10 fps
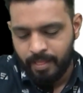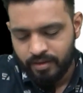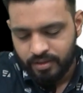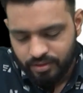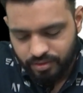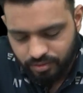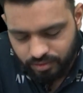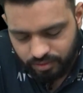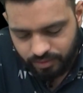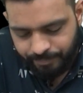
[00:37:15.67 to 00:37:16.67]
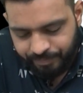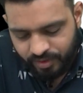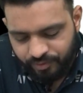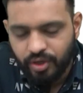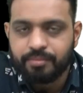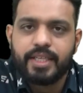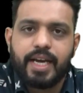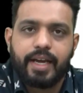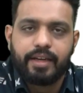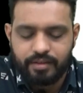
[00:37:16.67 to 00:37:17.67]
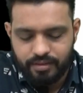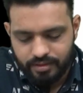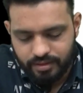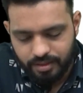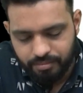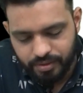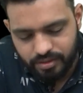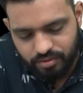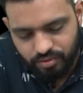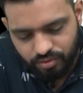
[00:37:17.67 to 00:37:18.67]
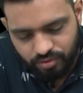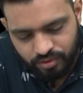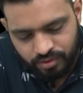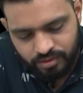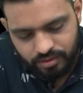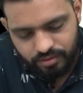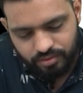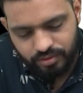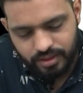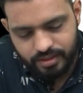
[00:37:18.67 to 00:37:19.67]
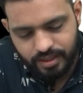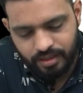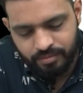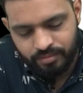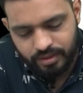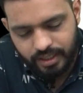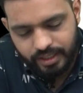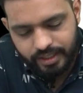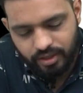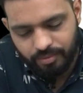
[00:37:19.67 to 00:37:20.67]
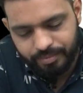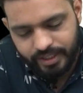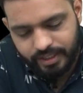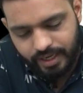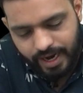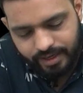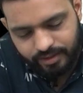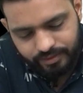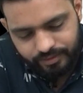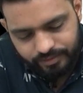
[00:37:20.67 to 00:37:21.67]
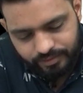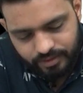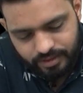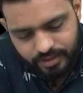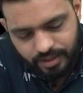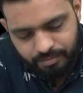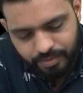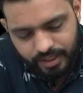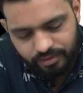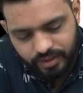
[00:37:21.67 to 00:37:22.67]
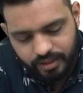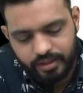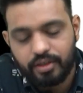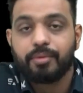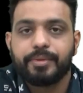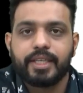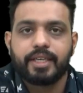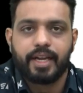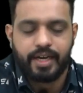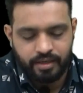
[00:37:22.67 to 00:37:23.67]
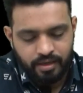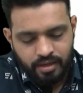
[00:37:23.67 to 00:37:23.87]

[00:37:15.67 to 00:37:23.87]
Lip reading: So from the eye, the impulse goes through the same until optic tract, same pathway until optic tract.